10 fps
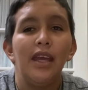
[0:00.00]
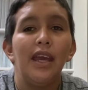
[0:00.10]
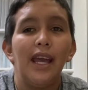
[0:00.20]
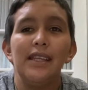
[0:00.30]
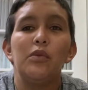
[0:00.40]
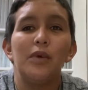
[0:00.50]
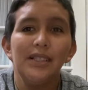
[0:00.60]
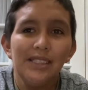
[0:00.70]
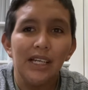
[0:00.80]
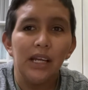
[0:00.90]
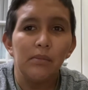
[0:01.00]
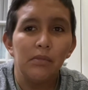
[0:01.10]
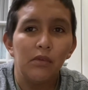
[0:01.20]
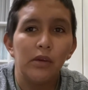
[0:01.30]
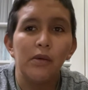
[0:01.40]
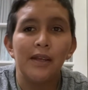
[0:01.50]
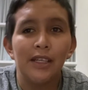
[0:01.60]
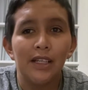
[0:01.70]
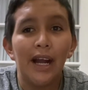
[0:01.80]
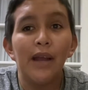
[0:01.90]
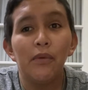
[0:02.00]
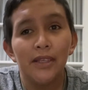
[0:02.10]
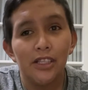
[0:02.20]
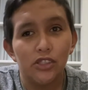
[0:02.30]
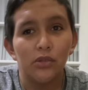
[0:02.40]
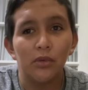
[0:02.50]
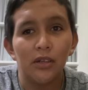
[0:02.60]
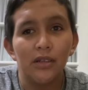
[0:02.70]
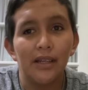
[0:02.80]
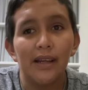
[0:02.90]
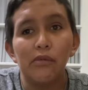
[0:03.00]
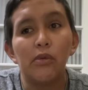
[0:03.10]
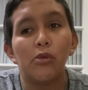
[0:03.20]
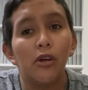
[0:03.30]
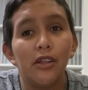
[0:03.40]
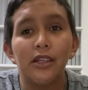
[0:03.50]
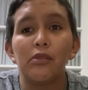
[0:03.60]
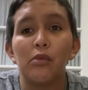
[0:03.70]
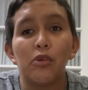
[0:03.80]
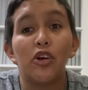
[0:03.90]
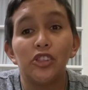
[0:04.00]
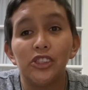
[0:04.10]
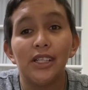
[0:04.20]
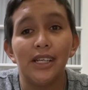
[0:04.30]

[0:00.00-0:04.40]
And then one time I went into work. We were all there. We were all checking